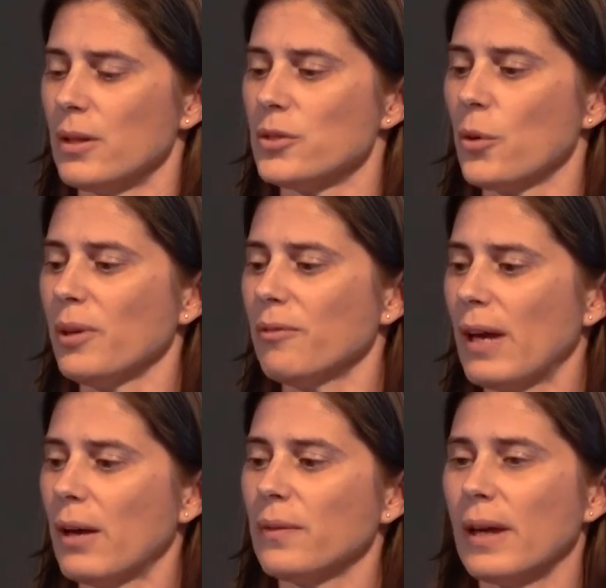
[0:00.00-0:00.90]
So we
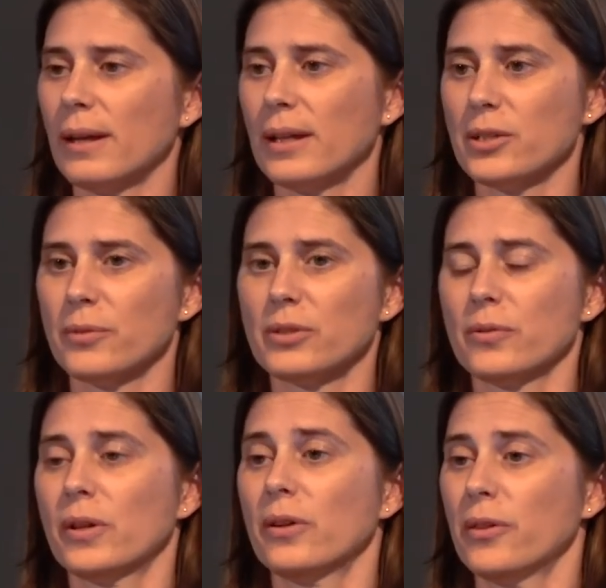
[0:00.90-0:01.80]
found that
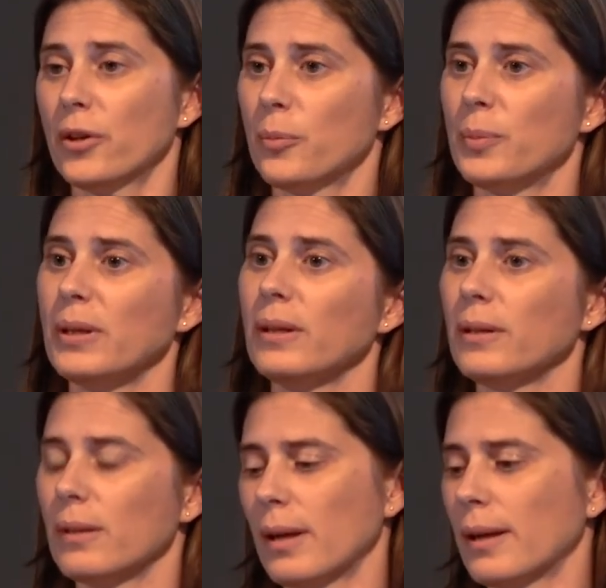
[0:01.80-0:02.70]
antiretroviral
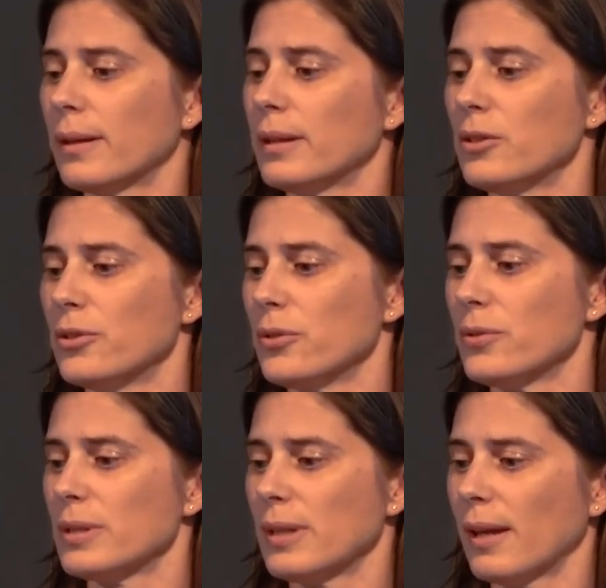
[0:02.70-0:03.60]
therapy uh,
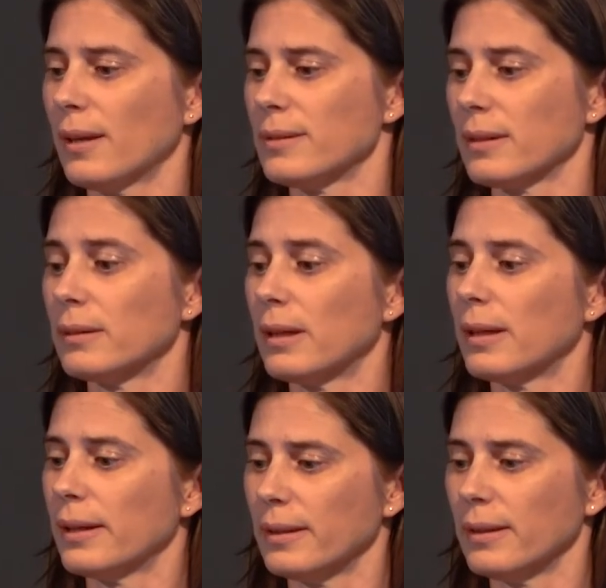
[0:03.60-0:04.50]
induced a
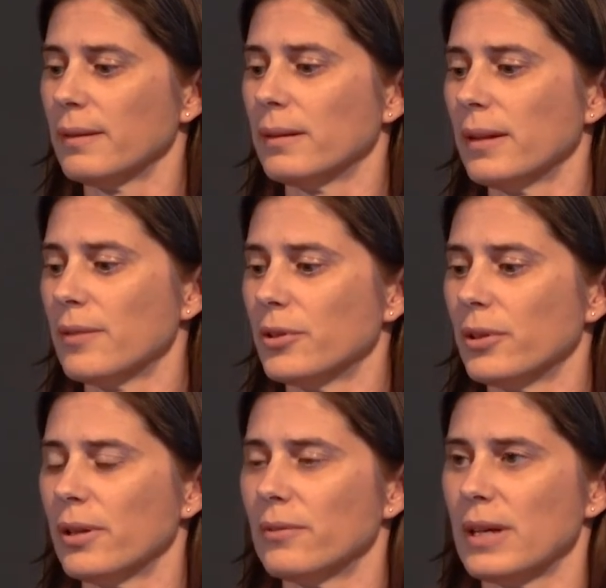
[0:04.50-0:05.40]
decline in the
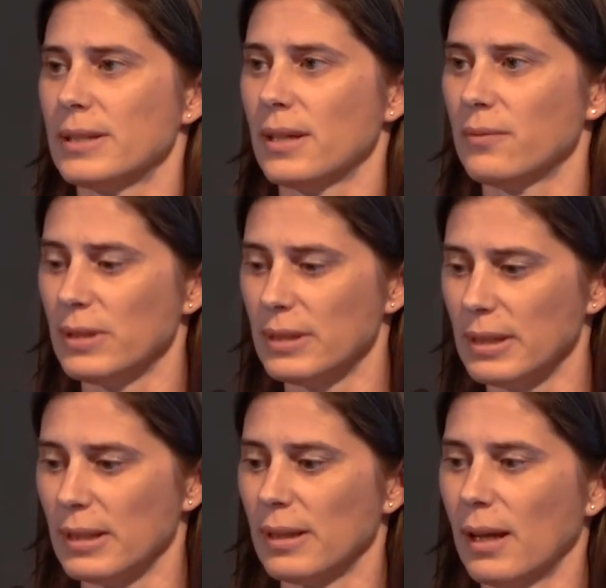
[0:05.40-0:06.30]
level of S I V
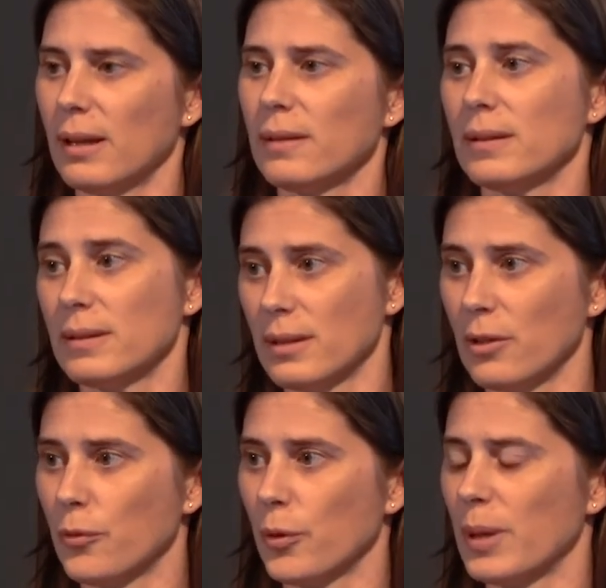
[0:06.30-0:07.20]
D N A in C
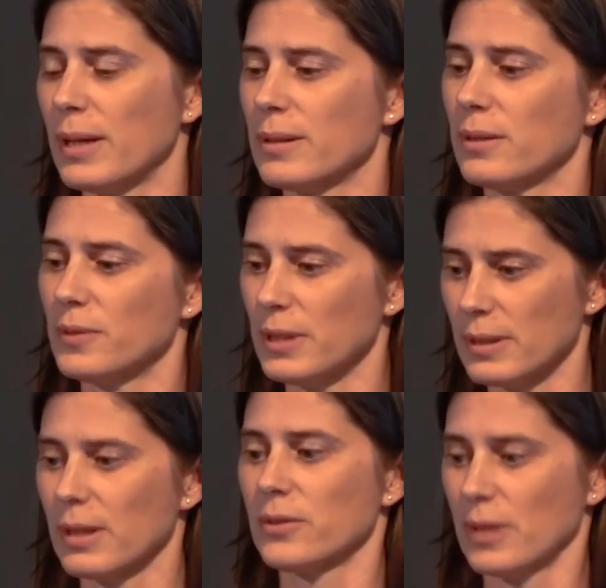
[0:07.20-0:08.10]
D four positive T
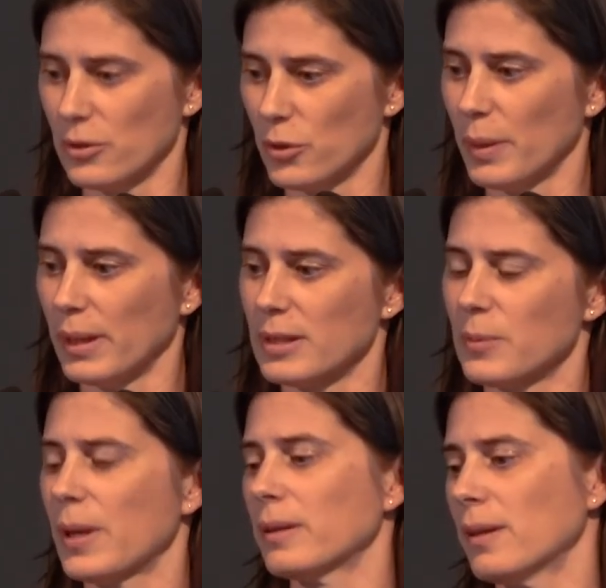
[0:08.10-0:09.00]
cells, as you might
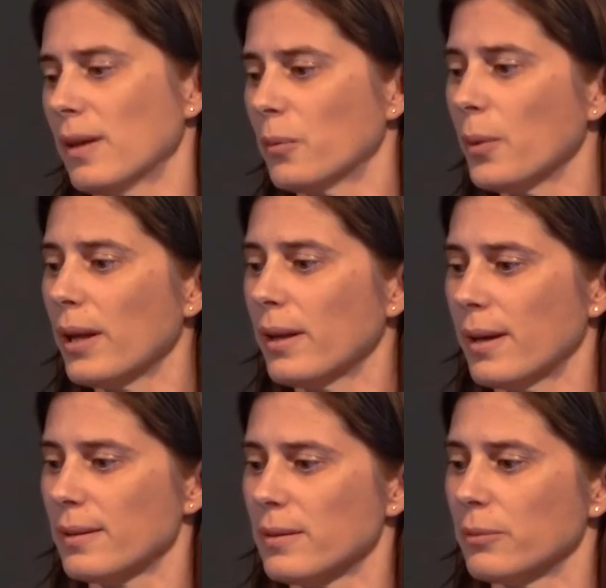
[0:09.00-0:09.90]
expect, as well
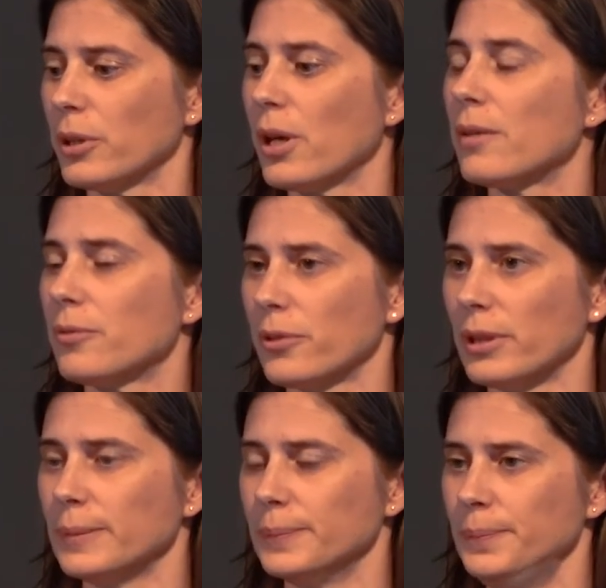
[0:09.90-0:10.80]
as a
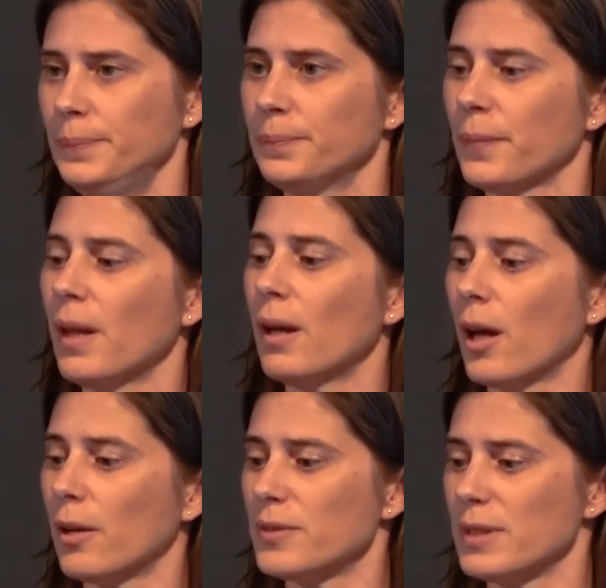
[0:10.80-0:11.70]
recovery
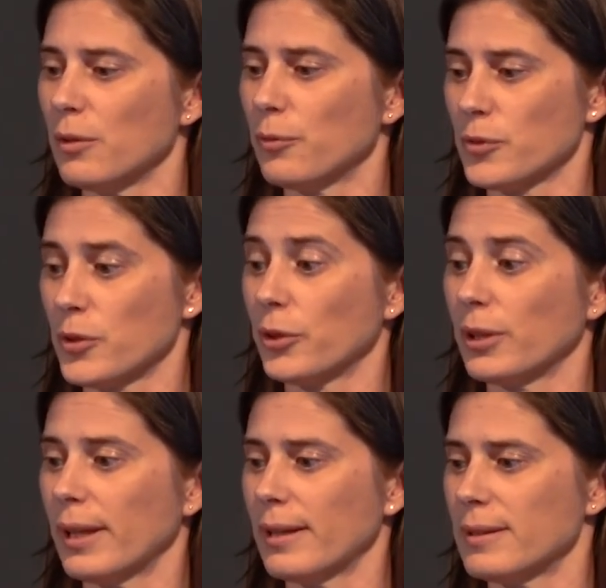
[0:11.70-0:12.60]
of
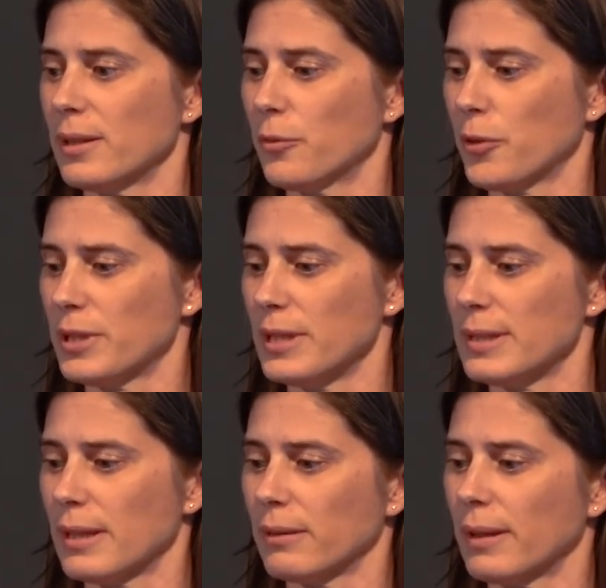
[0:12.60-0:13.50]
circulating C D four T
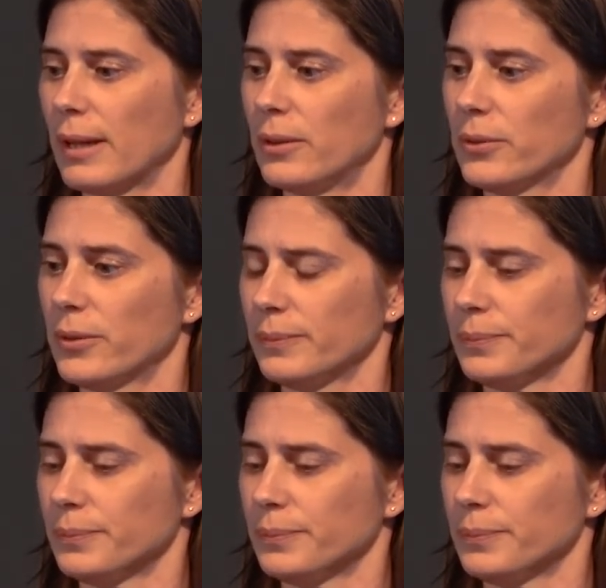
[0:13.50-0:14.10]
cell count.